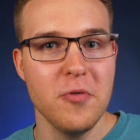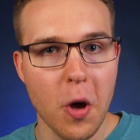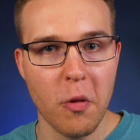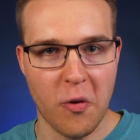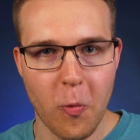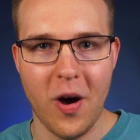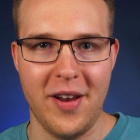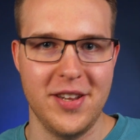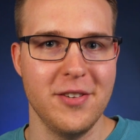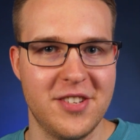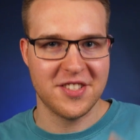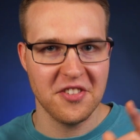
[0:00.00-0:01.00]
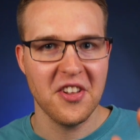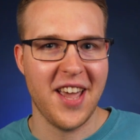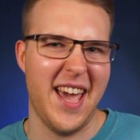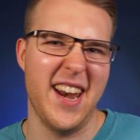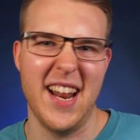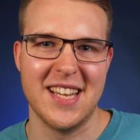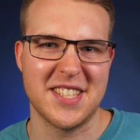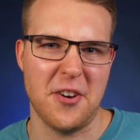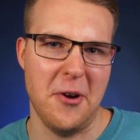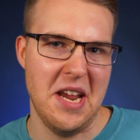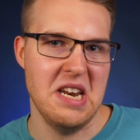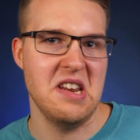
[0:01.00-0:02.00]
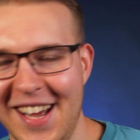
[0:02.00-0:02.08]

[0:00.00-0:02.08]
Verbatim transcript: know the one. You just look at it on screen.